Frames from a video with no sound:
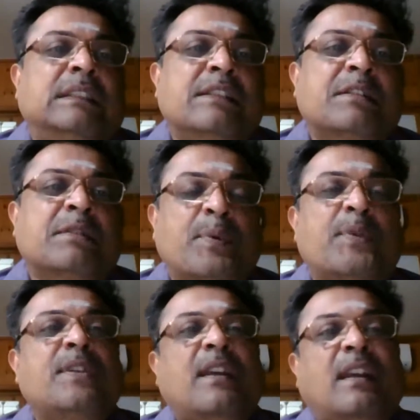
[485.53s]

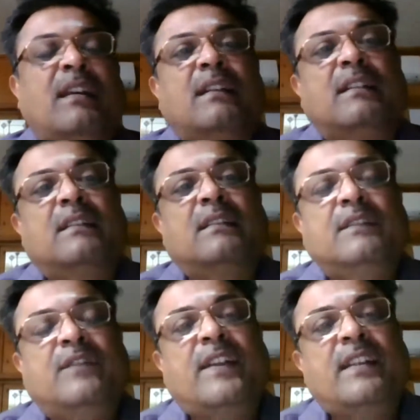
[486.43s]
Supposing the
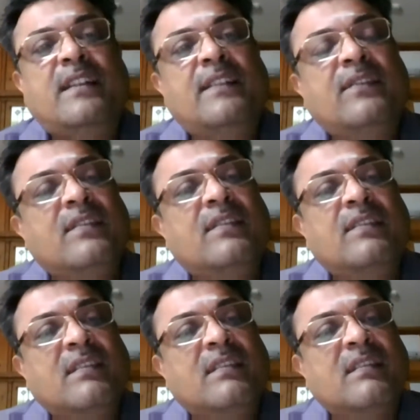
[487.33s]

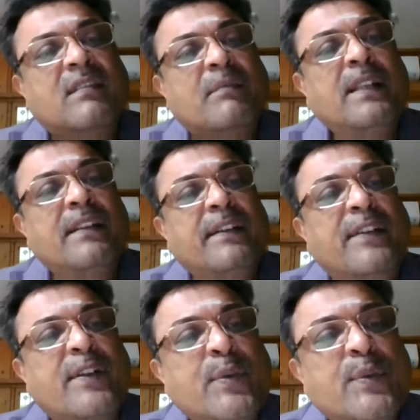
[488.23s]
finance bill
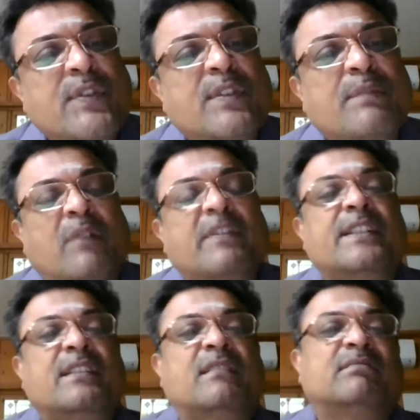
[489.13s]
introduces a provision,